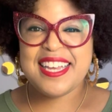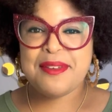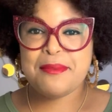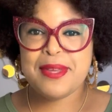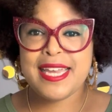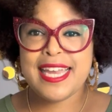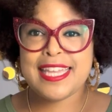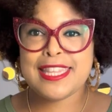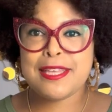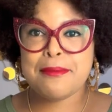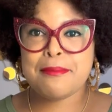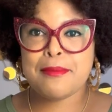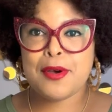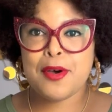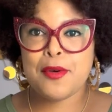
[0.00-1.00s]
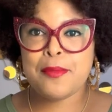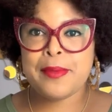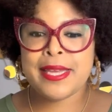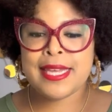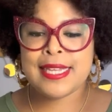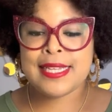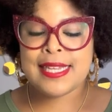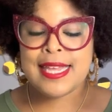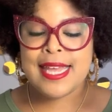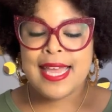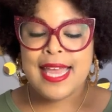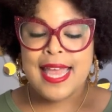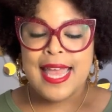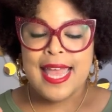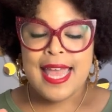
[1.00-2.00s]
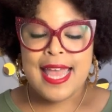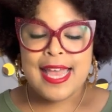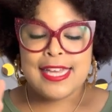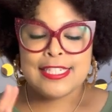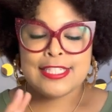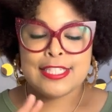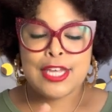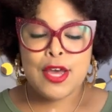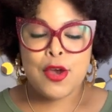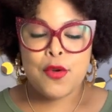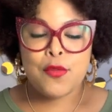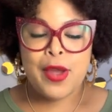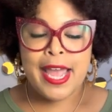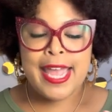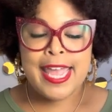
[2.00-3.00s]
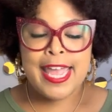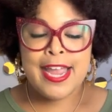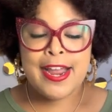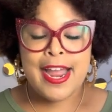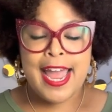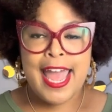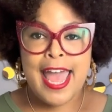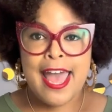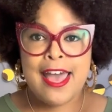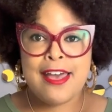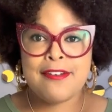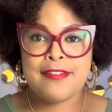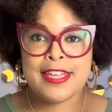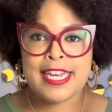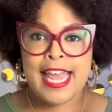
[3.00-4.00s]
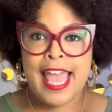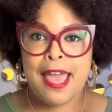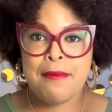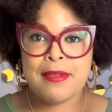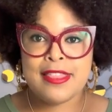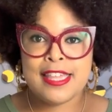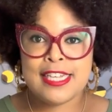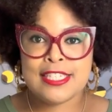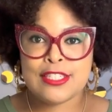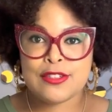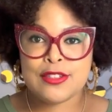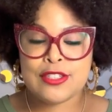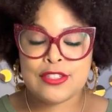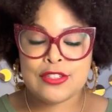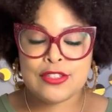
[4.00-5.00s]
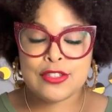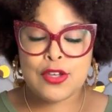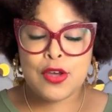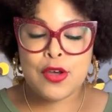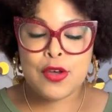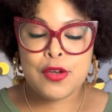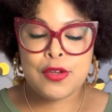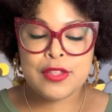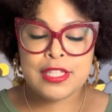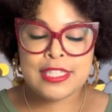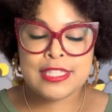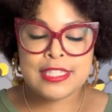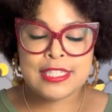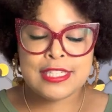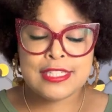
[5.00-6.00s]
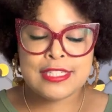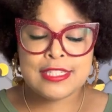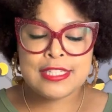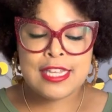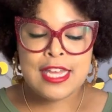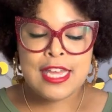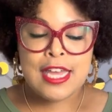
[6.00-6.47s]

be in the moment. So right here I have an amethyst crystal skull. This is